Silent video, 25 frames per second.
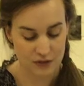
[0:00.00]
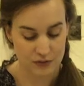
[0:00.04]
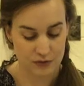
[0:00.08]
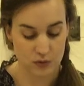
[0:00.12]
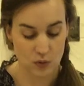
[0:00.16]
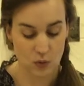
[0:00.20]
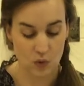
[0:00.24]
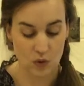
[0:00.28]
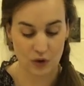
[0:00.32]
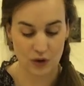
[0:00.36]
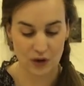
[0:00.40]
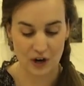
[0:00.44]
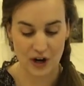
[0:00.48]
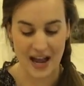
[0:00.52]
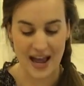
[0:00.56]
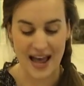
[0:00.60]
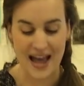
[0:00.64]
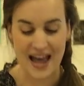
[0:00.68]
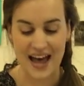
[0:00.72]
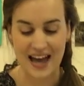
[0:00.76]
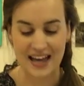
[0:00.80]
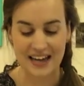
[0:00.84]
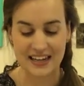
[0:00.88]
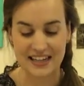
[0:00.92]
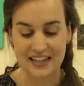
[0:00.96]
for
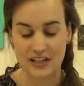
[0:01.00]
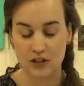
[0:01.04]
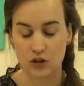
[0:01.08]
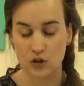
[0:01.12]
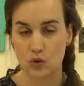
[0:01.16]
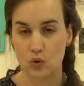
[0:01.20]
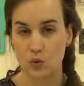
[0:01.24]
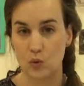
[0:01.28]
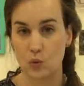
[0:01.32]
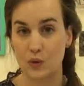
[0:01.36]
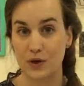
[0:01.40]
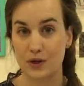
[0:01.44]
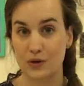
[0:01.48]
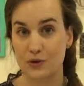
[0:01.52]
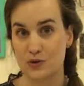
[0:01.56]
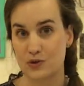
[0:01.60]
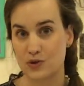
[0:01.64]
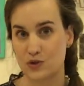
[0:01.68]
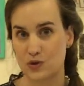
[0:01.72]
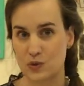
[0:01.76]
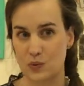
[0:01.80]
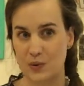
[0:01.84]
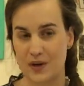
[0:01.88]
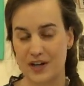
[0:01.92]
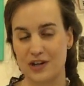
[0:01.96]
adding quilt
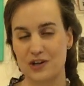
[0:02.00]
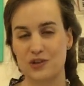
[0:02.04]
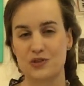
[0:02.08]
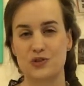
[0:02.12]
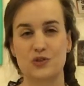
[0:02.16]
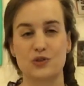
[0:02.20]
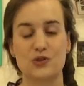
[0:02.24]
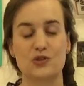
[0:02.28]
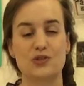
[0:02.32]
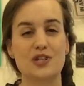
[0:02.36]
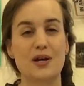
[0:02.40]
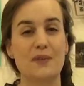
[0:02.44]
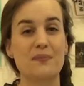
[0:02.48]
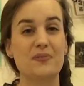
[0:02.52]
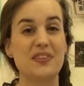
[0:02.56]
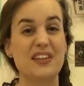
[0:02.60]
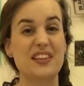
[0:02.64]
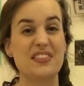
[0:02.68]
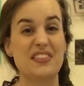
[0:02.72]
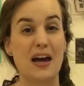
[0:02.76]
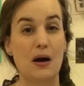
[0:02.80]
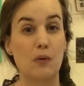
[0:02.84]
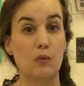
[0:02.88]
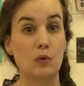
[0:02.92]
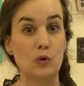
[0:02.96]
squares, or something
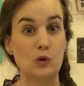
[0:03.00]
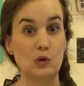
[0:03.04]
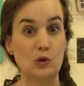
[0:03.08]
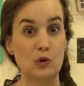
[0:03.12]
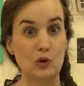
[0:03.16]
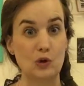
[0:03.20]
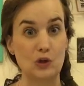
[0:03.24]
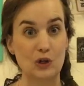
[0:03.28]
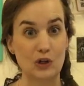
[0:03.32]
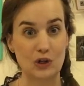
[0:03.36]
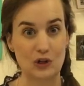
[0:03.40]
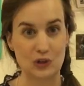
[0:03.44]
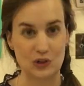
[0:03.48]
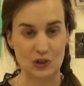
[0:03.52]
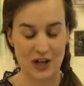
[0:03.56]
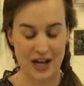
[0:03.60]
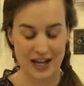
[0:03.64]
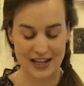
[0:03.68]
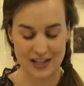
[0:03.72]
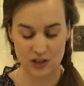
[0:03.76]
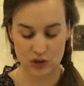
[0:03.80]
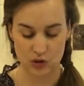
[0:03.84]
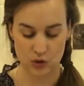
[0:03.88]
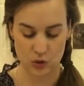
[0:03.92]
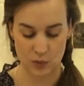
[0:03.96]
that will look
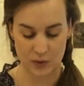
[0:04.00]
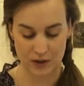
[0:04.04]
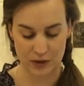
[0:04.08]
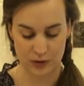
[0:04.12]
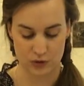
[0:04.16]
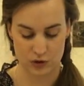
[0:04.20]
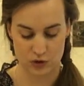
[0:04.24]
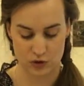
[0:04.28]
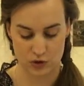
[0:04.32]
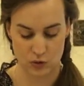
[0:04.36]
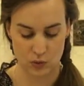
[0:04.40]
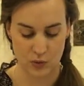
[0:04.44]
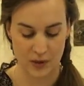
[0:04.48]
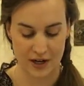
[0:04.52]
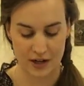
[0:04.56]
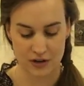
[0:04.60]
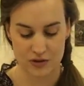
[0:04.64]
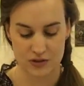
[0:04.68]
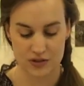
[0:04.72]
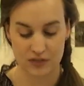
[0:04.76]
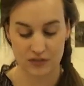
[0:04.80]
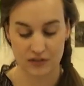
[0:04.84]
like quilt squares.